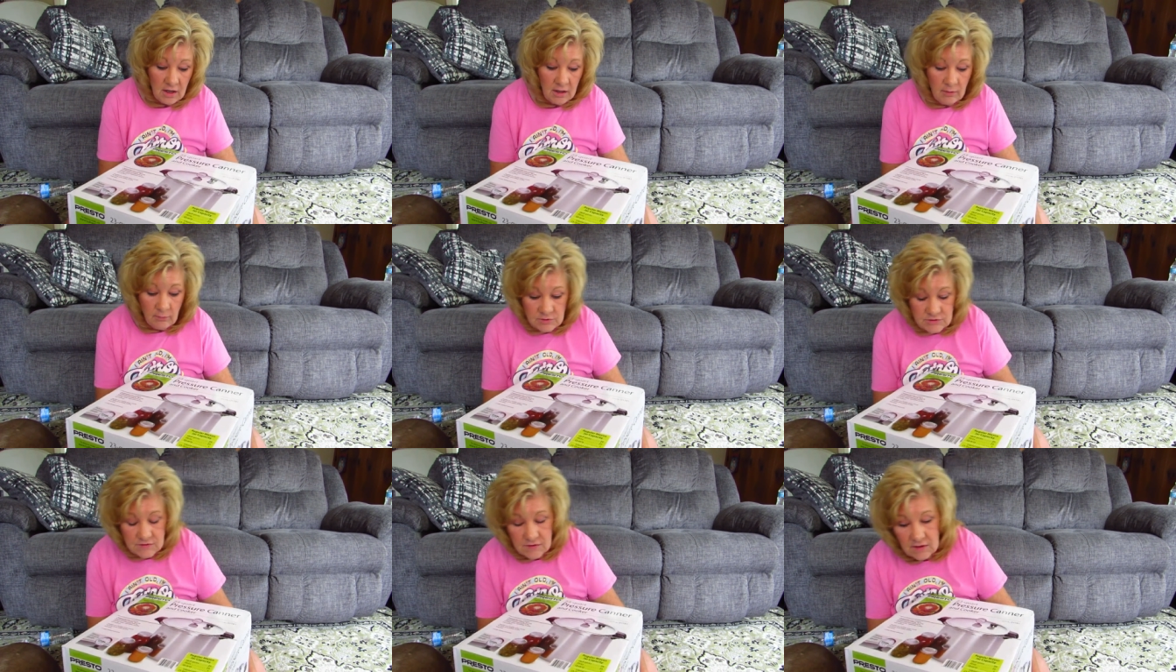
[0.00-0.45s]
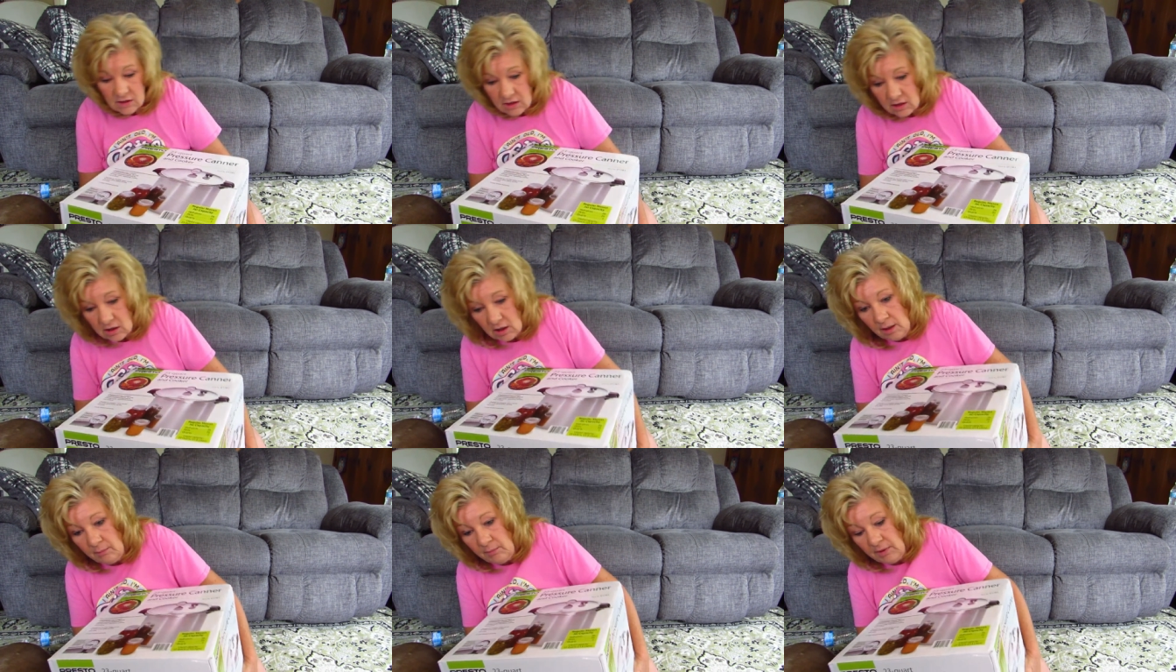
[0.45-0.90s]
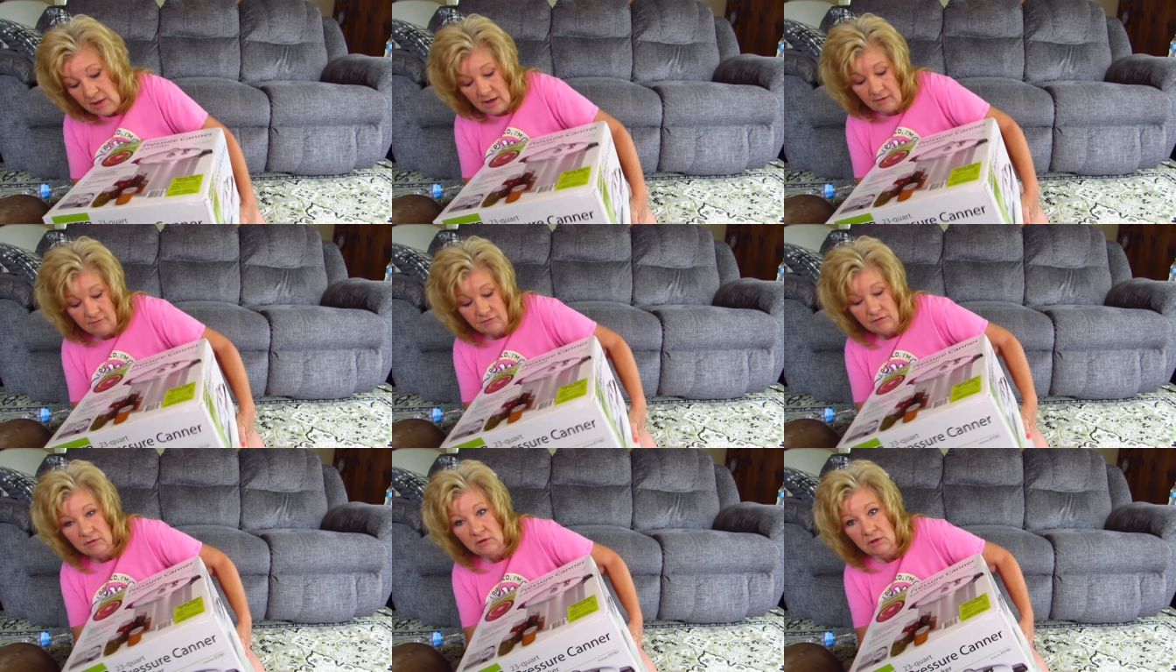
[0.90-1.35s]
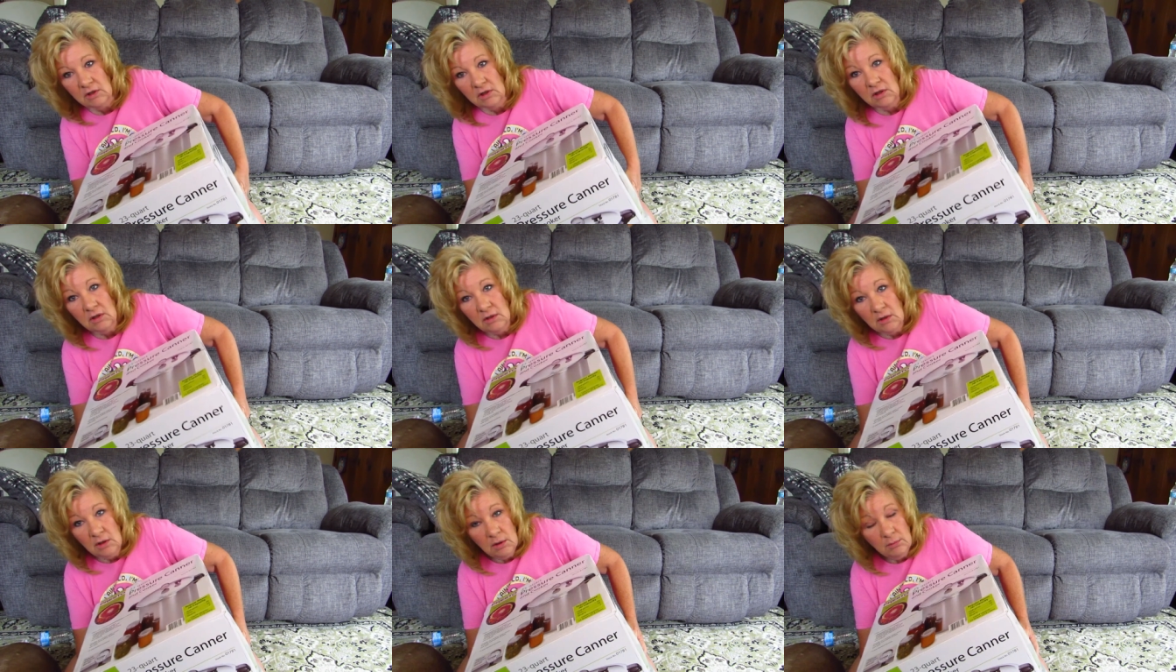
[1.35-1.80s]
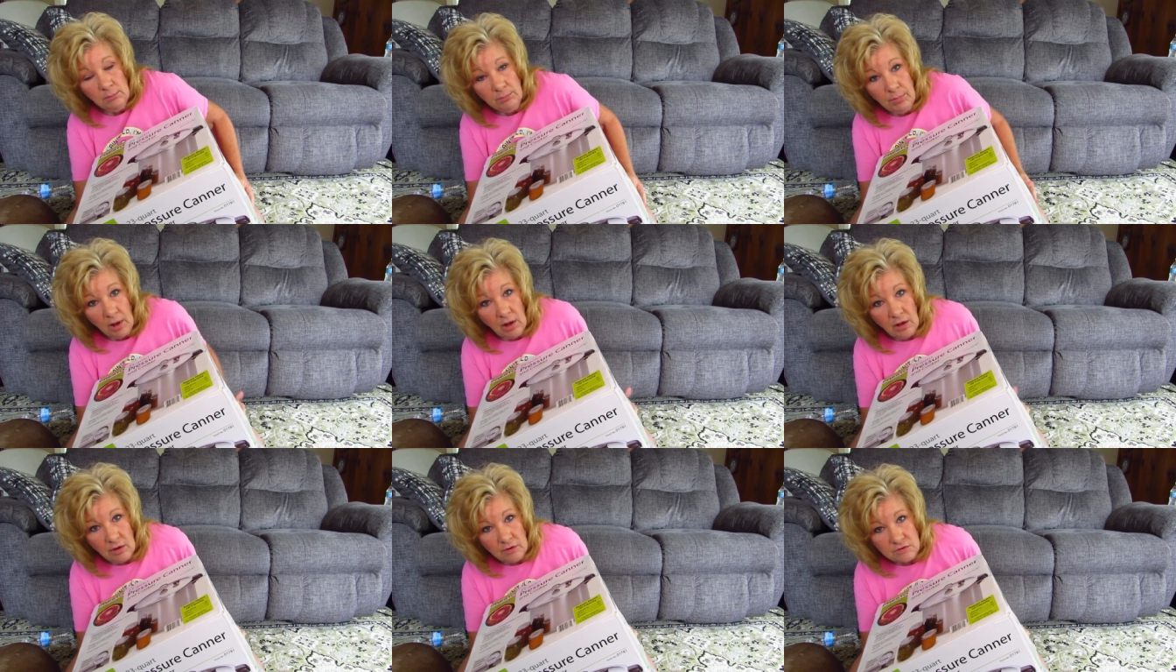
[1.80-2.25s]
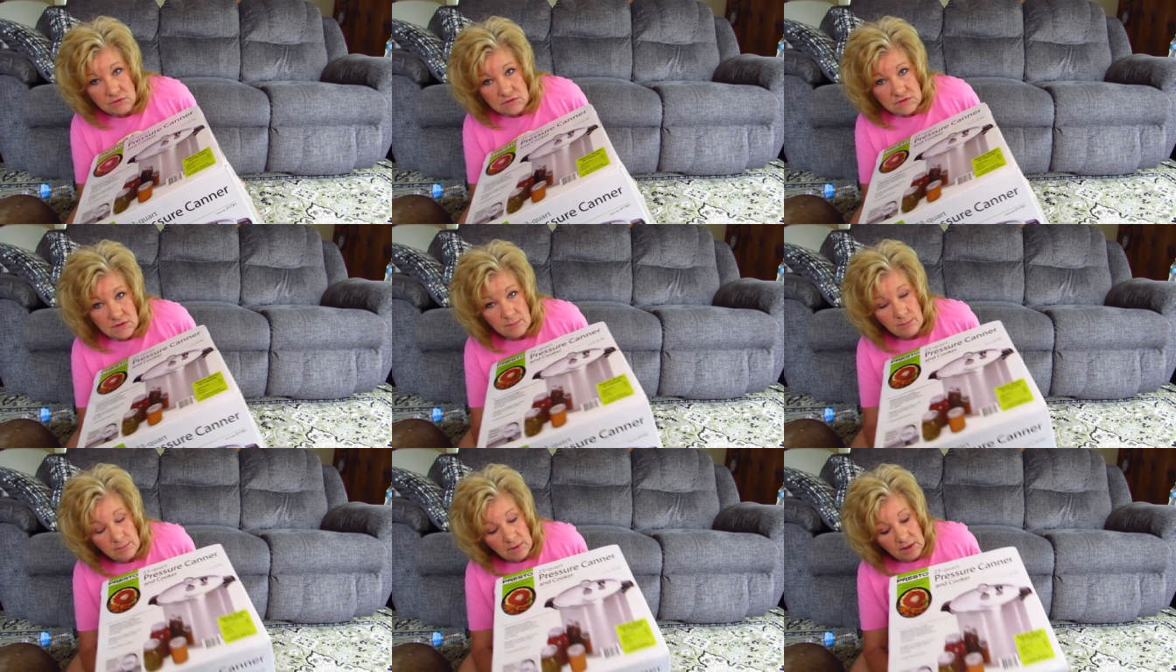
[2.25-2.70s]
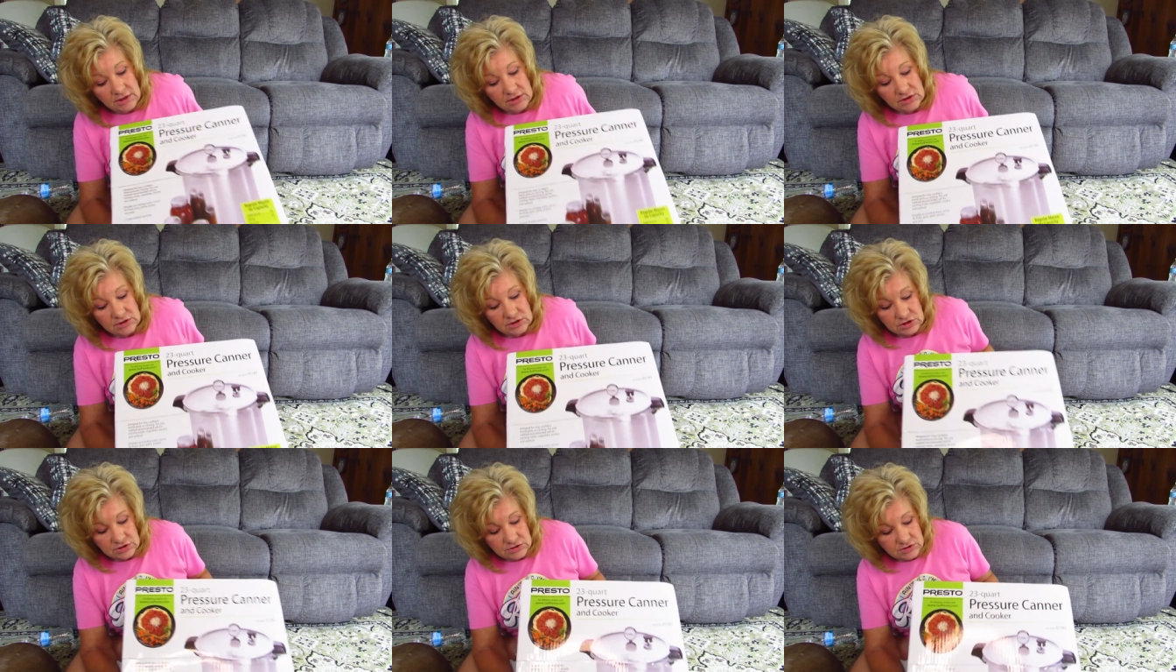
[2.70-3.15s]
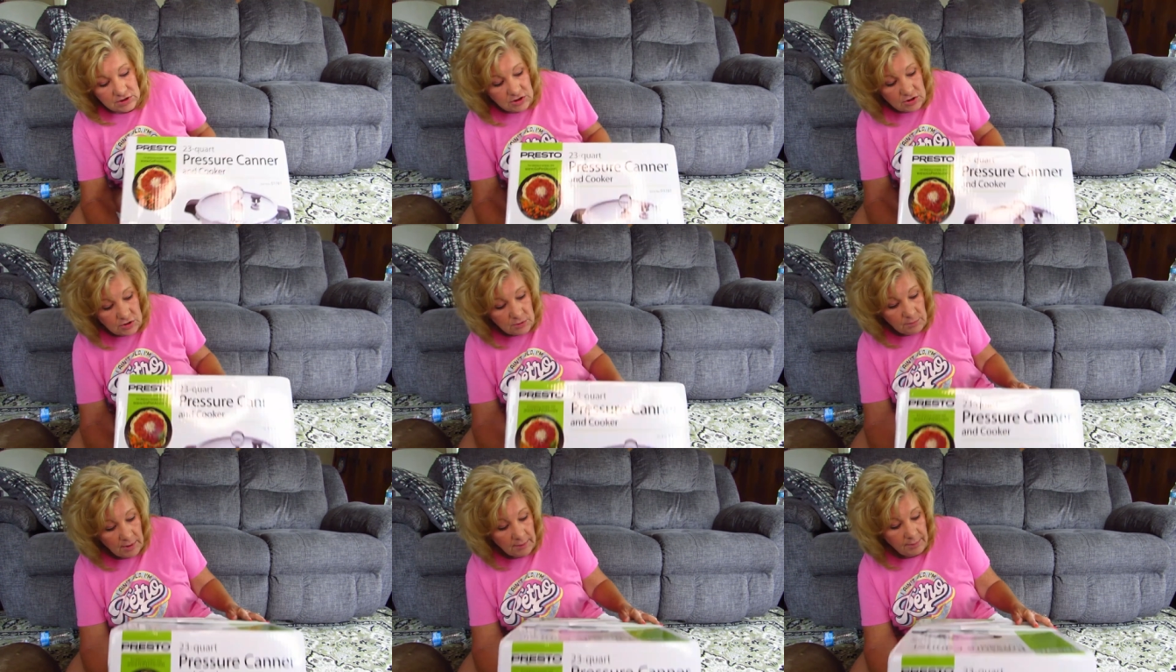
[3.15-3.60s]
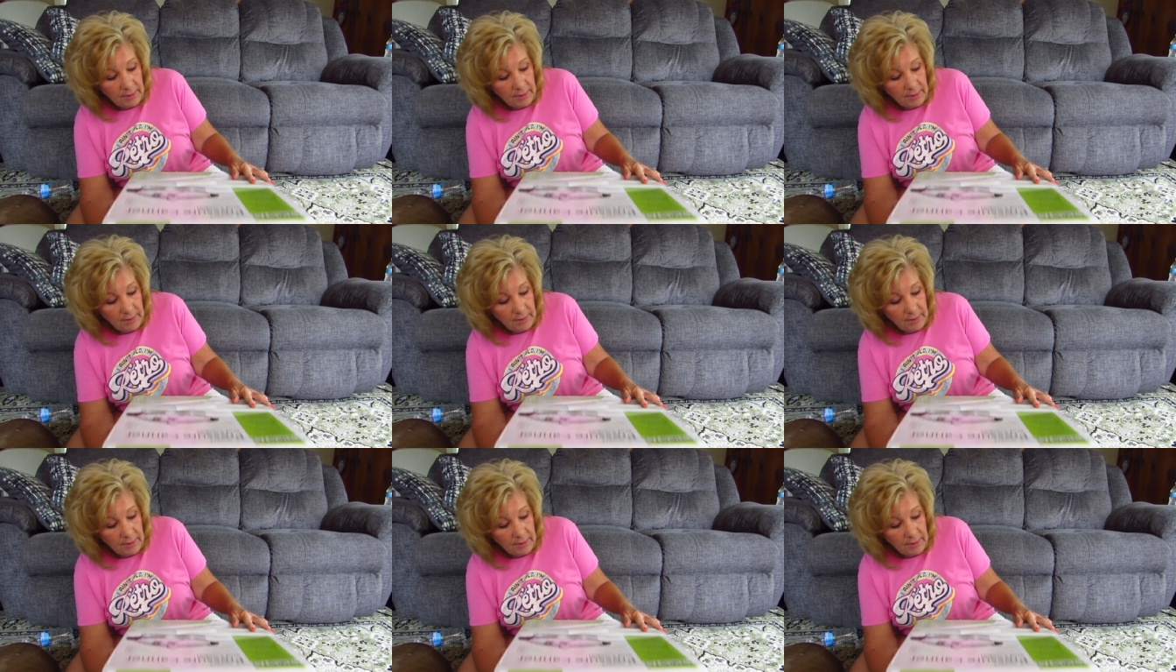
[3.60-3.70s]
I was thinking I might have to borrow somebody's just to do my